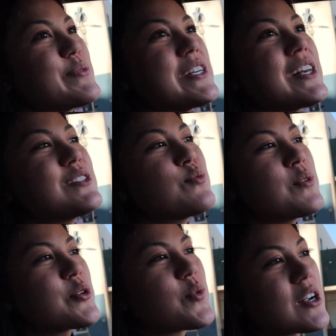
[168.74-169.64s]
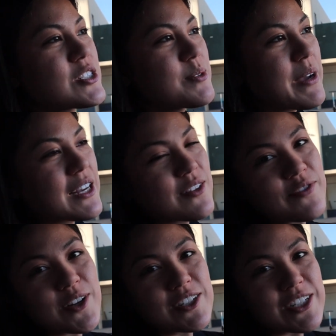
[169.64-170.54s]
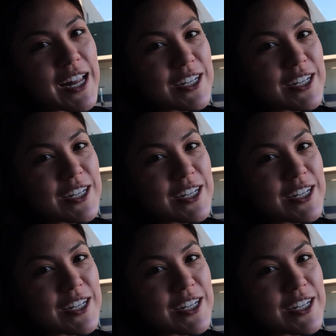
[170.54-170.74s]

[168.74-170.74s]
realized when we were watching back the footage that